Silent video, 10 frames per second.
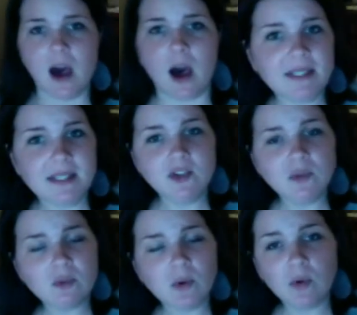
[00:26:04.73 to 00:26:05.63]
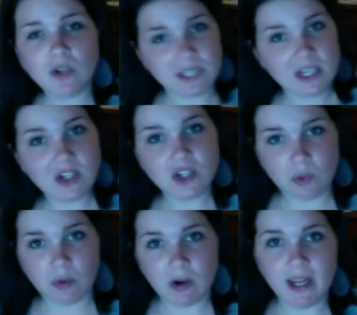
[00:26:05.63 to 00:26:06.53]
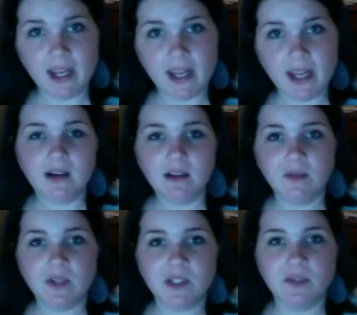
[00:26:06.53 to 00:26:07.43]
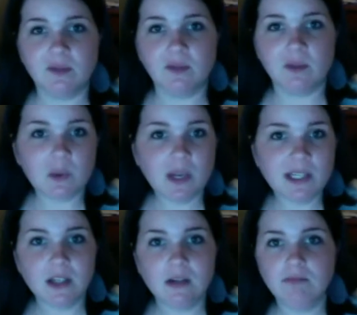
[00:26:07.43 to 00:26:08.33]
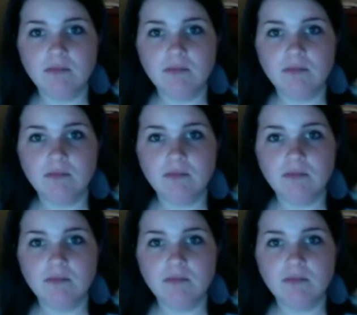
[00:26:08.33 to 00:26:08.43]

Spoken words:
Essential rewards, in short, is Young Living's frequent